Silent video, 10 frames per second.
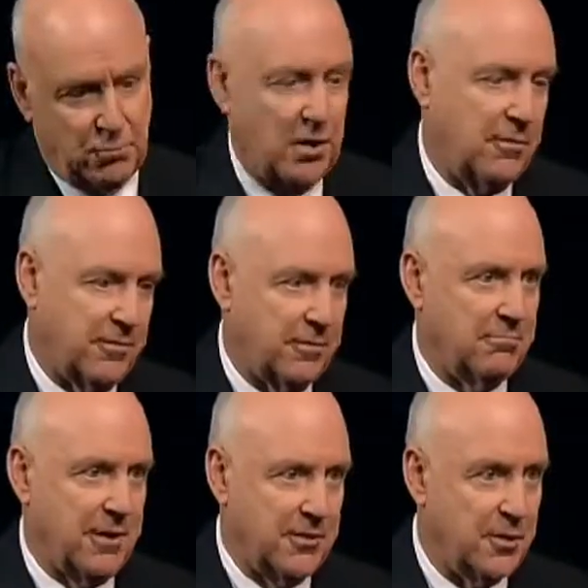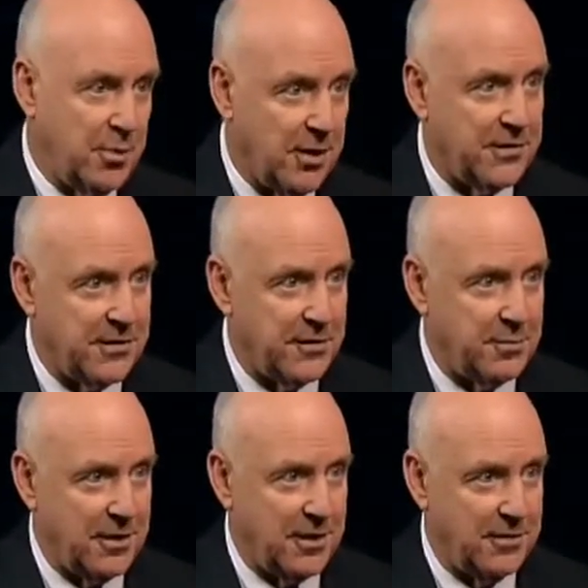Well, from, depositors,
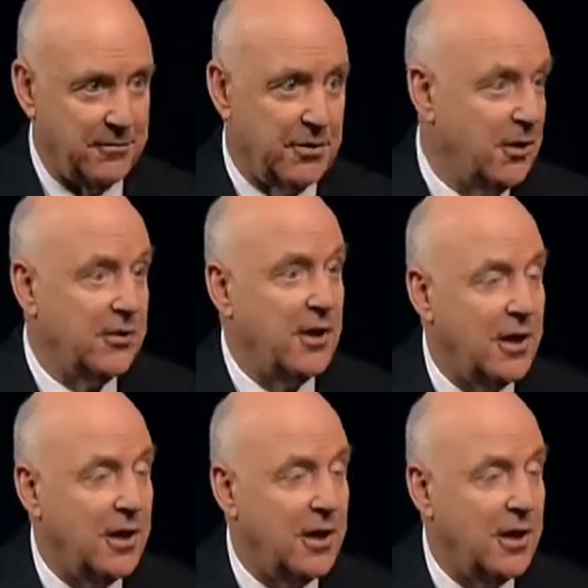Brian. Have you got a